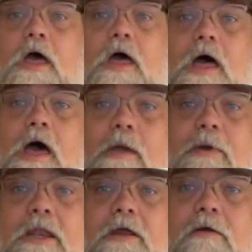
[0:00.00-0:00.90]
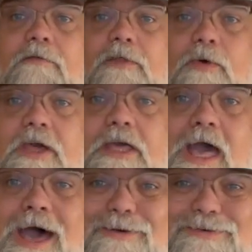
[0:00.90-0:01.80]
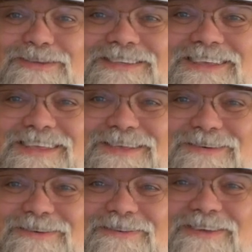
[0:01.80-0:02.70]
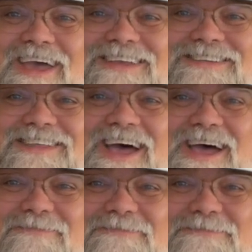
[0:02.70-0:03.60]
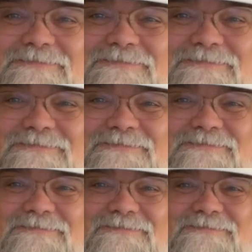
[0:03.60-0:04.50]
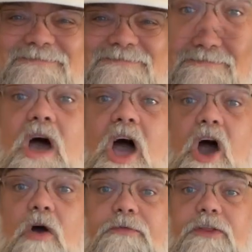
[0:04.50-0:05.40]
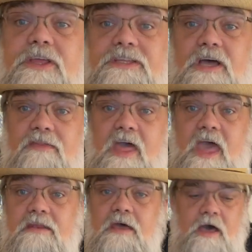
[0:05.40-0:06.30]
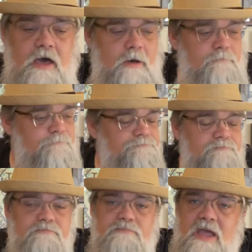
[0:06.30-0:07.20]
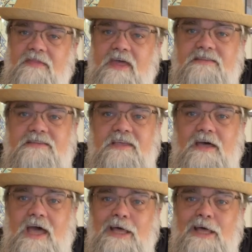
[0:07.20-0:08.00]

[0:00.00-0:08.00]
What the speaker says: I am out of here for the week. I will see you next time. So hopefully you dug that. Man, I